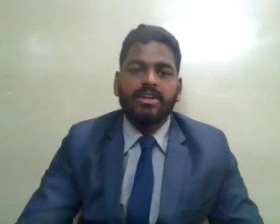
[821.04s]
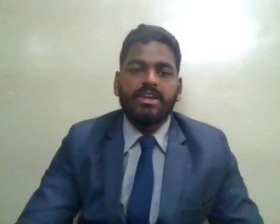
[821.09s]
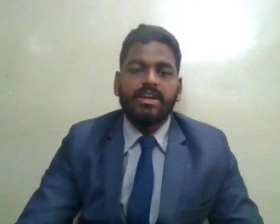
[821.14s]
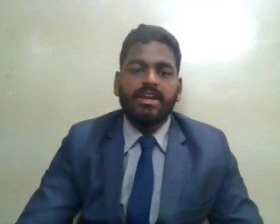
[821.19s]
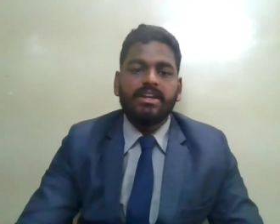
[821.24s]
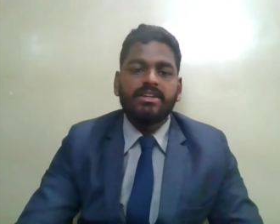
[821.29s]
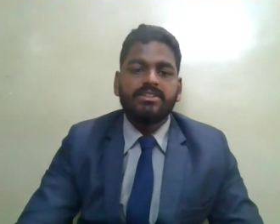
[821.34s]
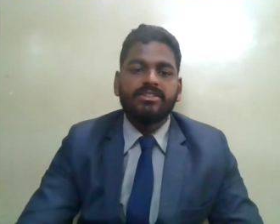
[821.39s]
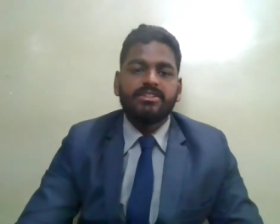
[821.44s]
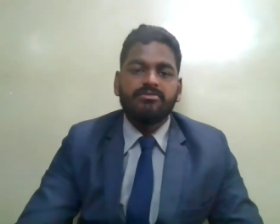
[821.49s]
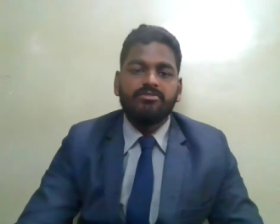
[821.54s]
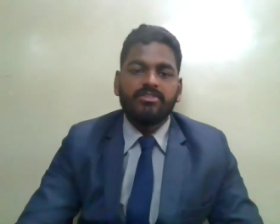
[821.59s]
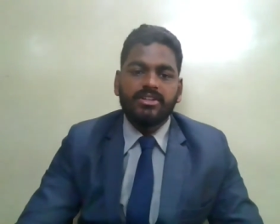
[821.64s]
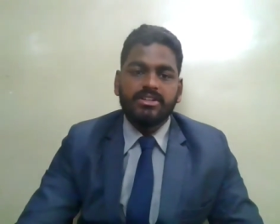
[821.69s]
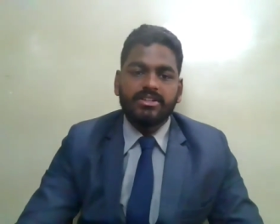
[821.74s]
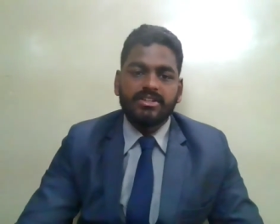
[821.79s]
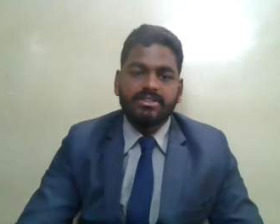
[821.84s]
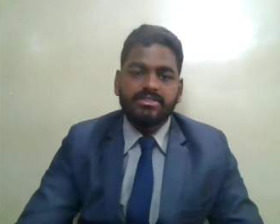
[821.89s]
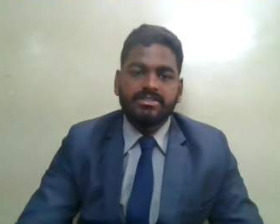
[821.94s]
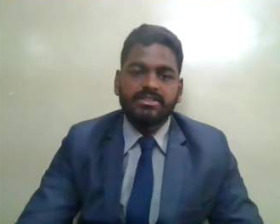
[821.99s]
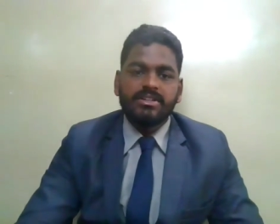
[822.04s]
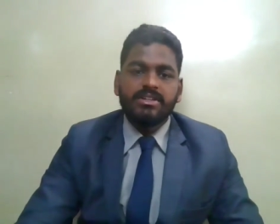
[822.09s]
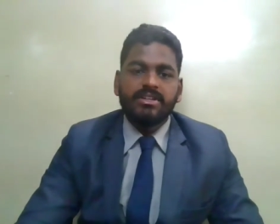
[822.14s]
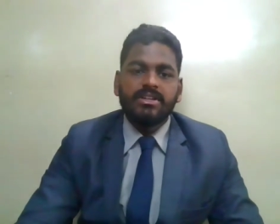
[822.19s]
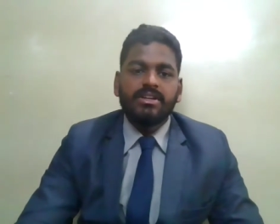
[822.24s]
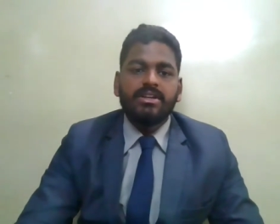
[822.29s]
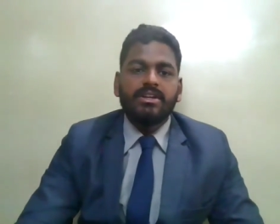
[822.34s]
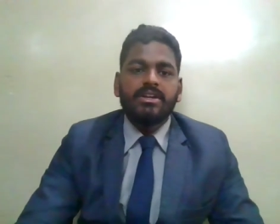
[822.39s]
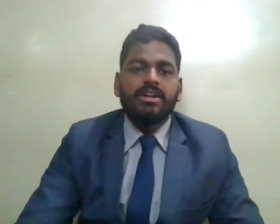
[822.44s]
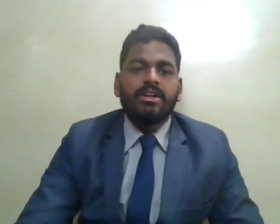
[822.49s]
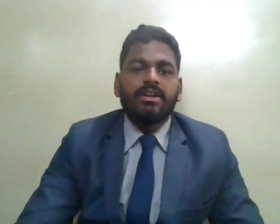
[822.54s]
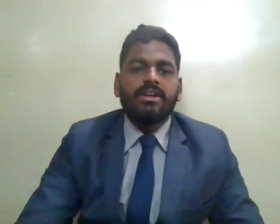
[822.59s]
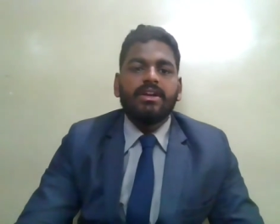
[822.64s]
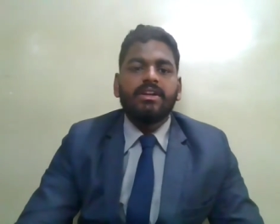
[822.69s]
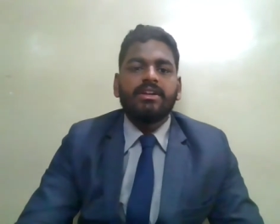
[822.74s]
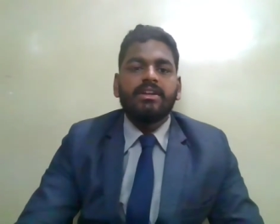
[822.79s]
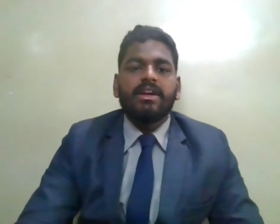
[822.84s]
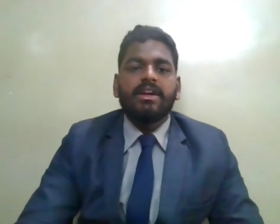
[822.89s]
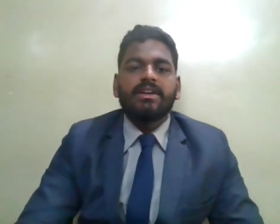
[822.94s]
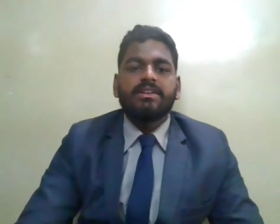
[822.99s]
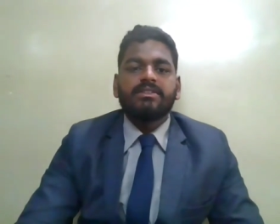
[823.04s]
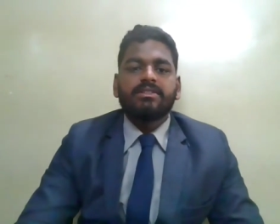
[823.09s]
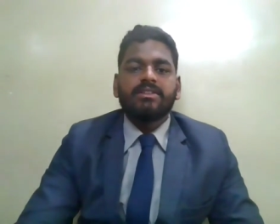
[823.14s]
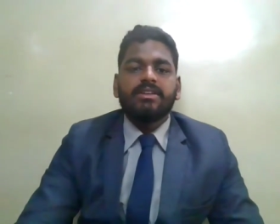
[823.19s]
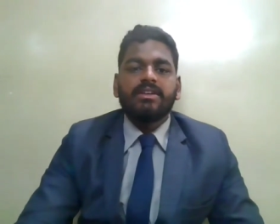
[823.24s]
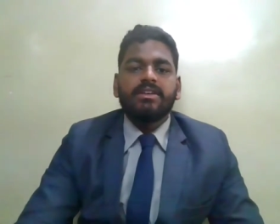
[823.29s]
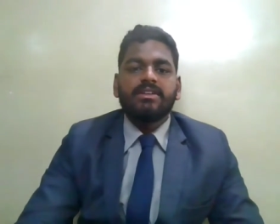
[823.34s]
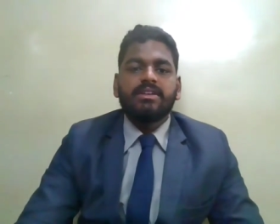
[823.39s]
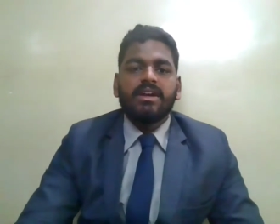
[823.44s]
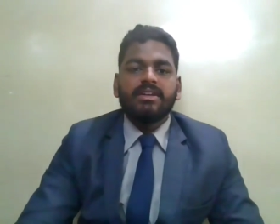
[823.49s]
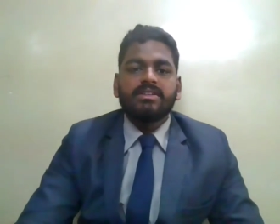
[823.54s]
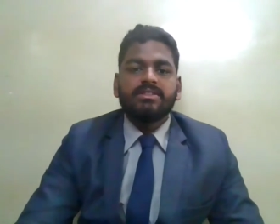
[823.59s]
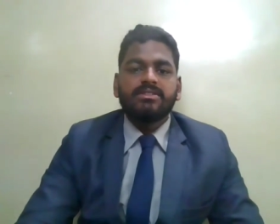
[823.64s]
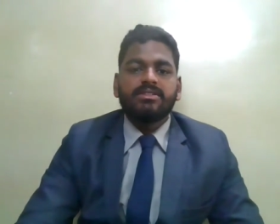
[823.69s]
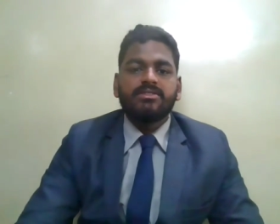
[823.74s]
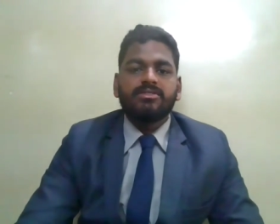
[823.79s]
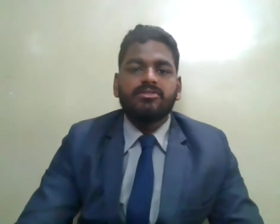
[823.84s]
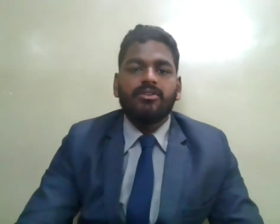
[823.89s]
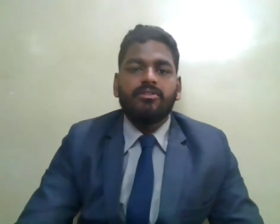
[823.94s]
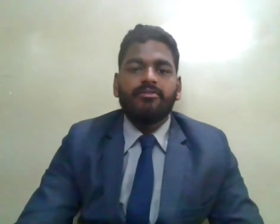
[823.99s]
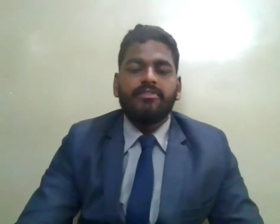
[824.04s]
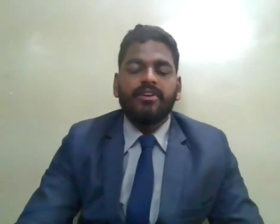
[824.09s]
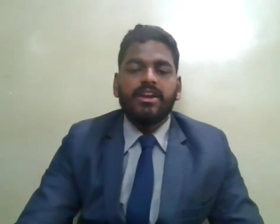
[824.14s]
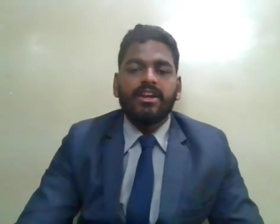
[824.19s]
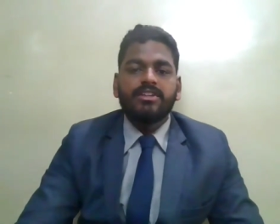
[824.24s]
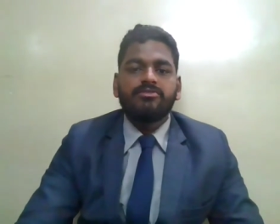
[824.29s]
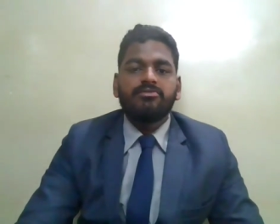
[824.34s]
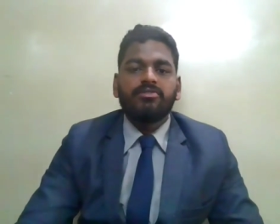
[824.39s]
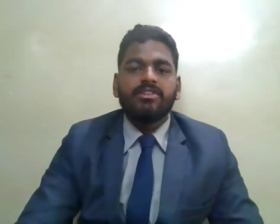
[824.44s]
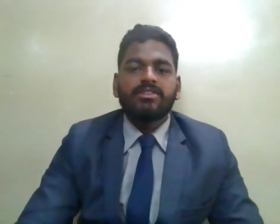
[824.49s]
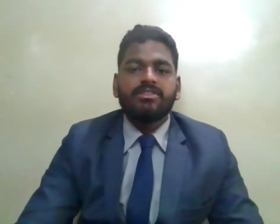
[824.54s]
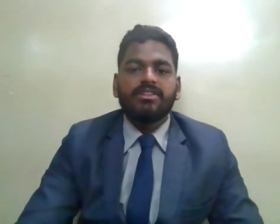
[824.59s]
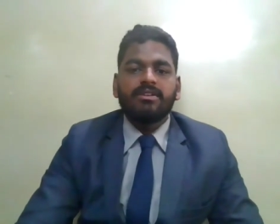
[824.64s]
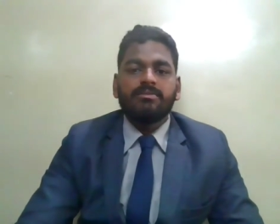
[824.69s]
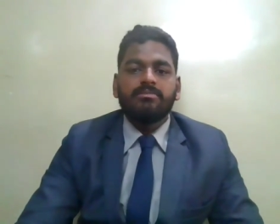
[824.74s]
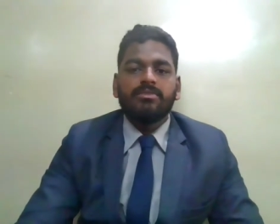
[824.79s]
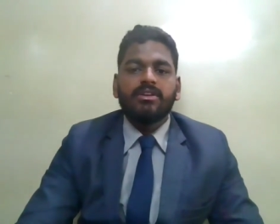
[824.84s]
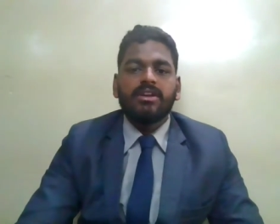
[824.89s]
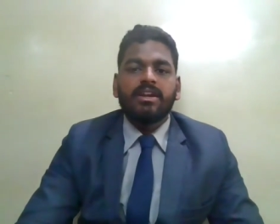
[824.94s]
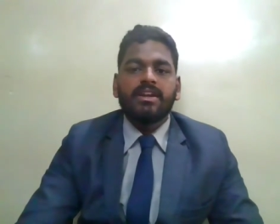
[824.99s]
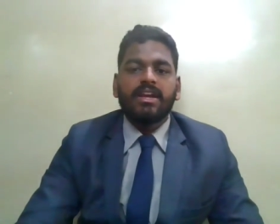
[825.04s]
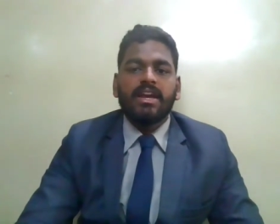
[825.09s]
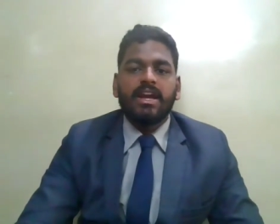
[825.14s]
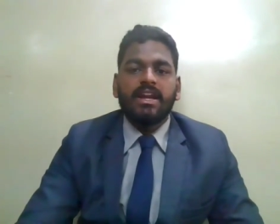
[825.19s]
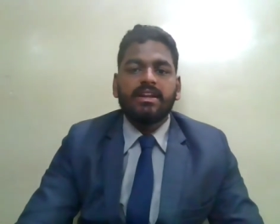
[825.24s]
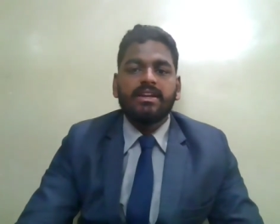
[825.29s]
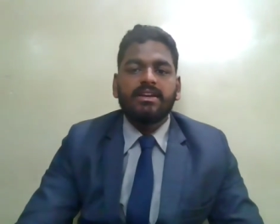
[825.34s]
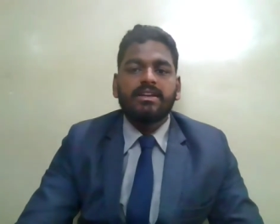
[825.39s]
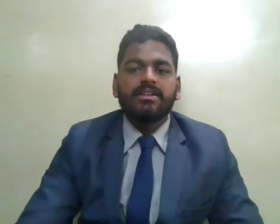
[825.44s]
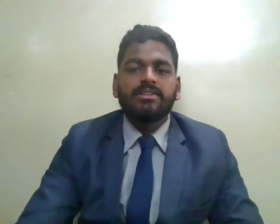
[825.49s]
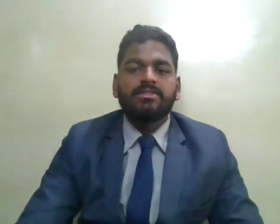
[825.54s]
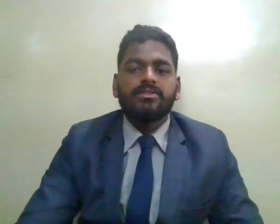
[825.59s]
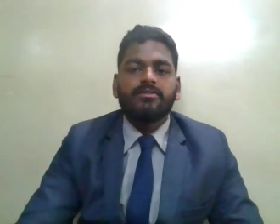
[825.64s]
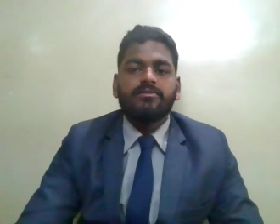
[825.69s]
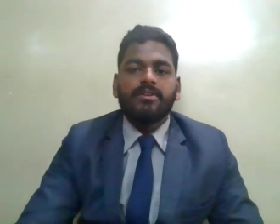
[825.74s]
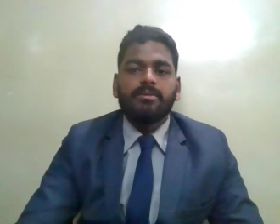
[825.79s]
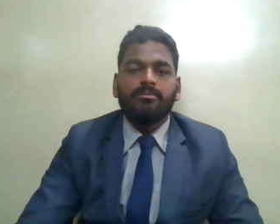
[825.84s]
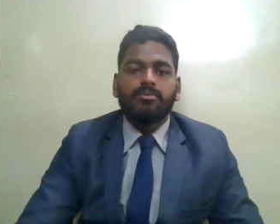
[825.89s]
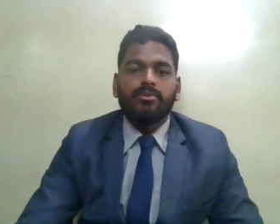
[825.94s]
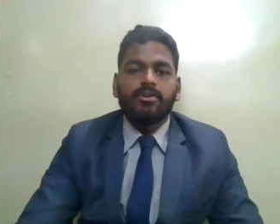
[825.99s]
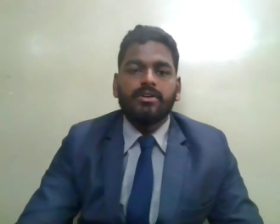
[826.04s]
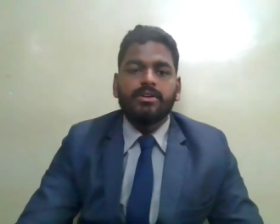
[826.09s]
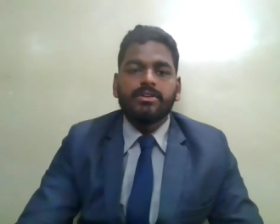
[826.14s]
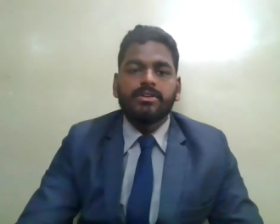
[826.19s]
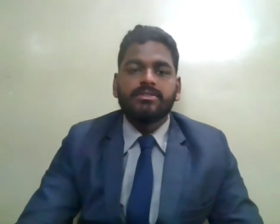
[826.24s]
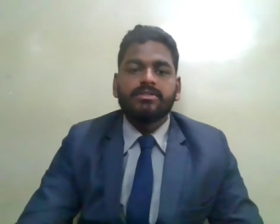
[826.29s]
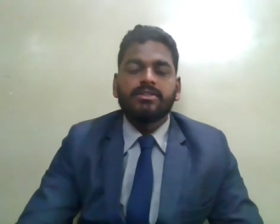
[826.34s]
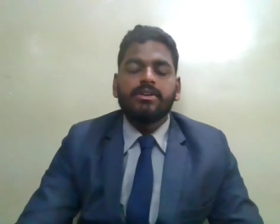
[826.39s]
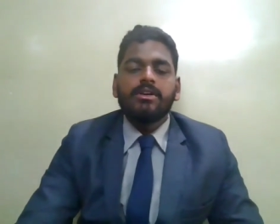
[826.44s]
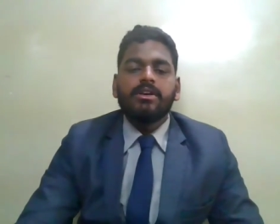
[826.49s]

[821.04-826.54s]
Age inventories. It consists of age wise number and categories of employees.